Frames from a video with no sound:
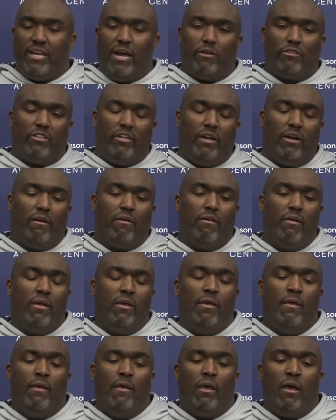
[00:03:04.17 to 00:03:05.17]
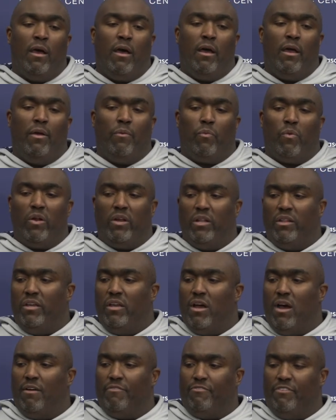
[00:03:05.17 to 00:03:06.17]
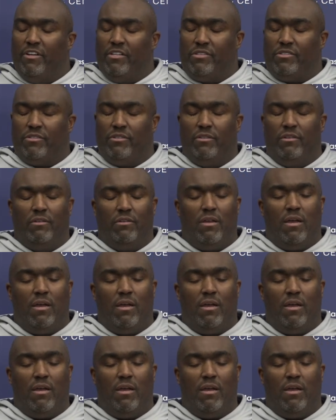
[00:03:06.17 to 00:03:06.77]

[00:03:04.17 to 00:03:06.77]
out there uh, and running the offense.